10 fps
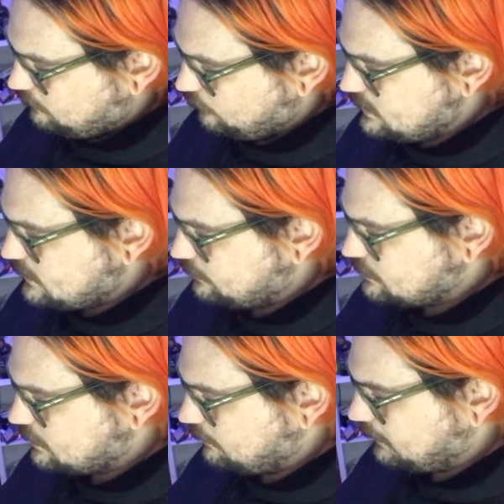resale
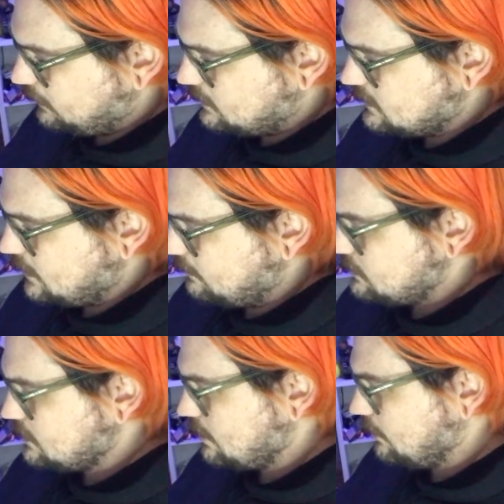shop, like a
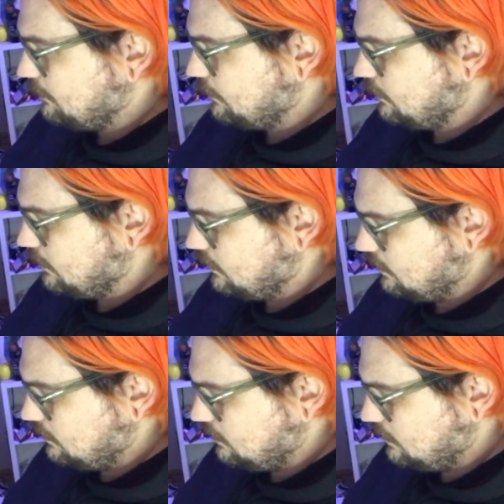consignment shop or
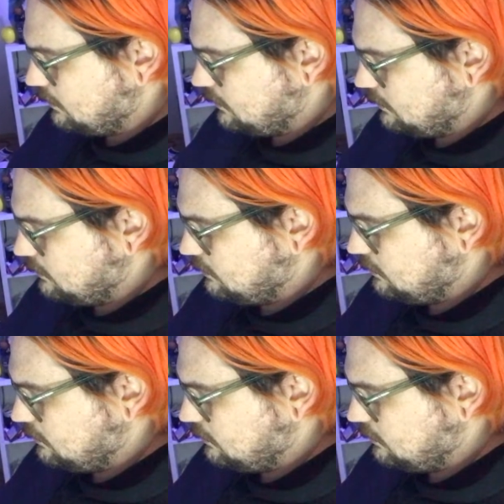a